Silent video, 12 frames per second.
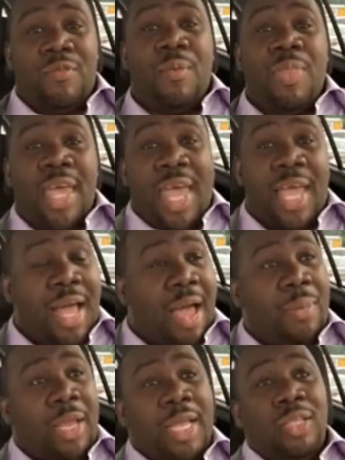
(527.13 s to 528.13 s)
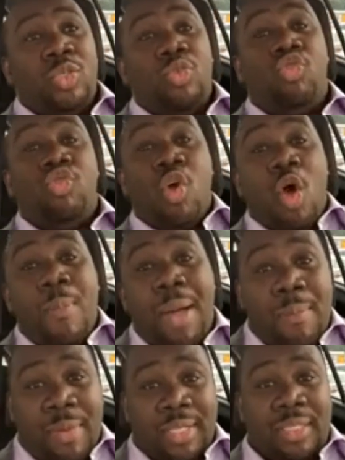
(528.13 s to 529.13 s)
From there, I began to grow
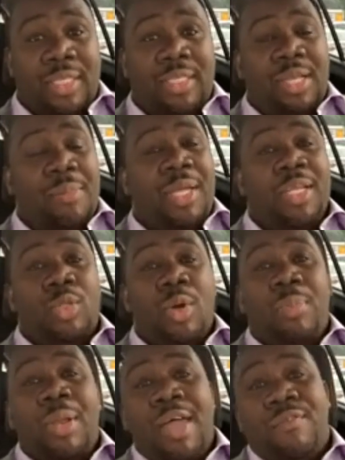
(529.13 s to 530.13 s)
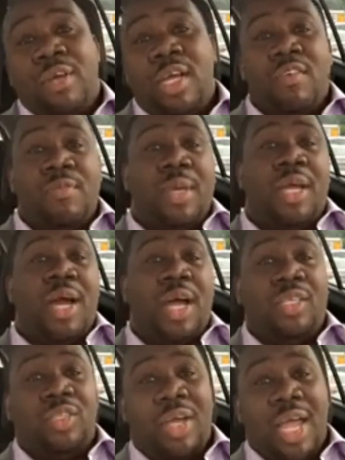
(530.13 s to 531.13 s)
my business. I began to apply for government
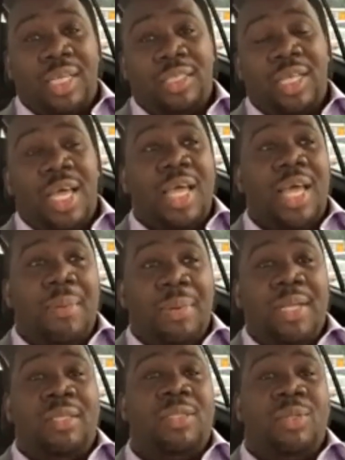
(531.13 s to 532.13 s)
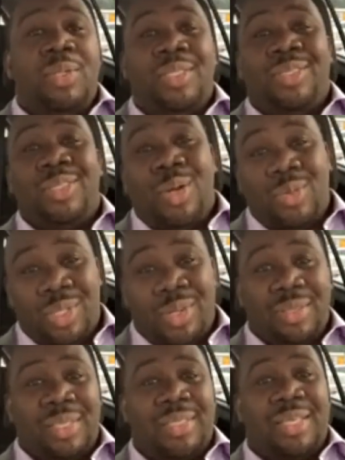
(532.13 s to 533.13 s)
contracts. I began to do consulting
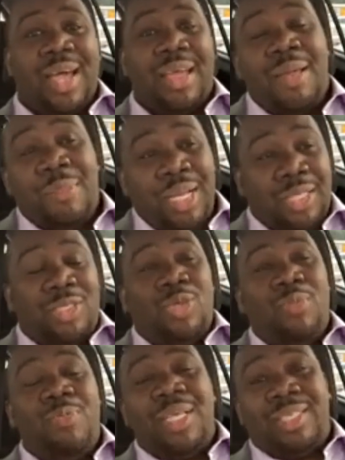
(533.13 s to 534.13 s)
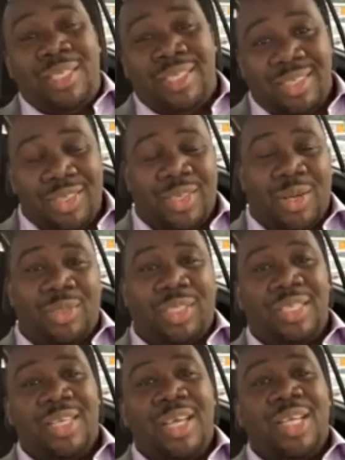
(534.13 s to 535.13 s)
on the side. I began to do business
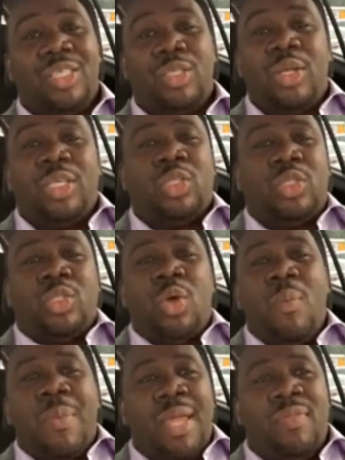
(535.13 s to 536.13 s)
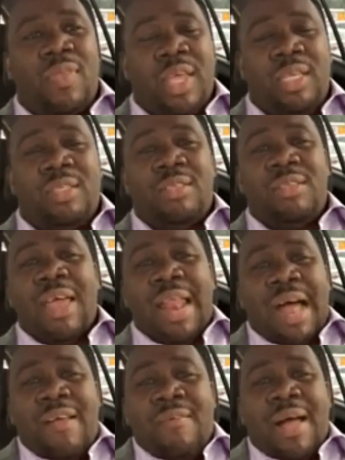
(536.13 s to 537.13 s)
consulting. So there's so many things that
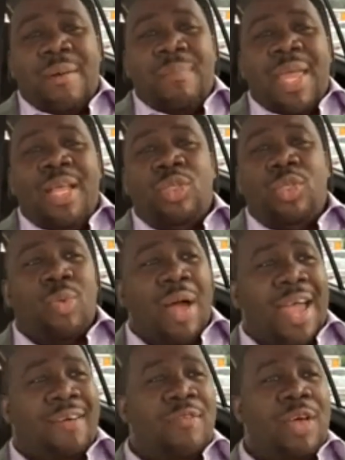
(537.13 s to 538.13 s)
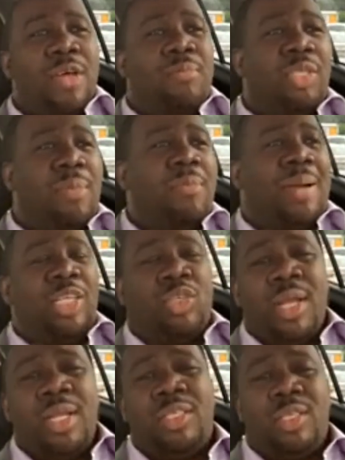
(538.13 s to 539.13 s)
I, am into. I have some of my
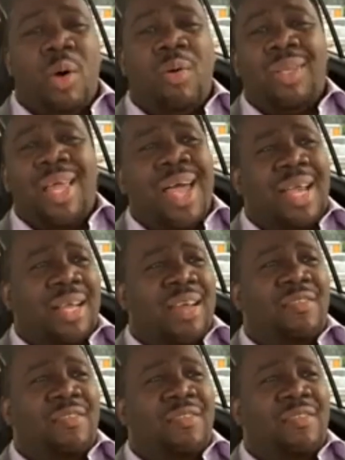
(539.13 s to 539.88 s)
trainings online.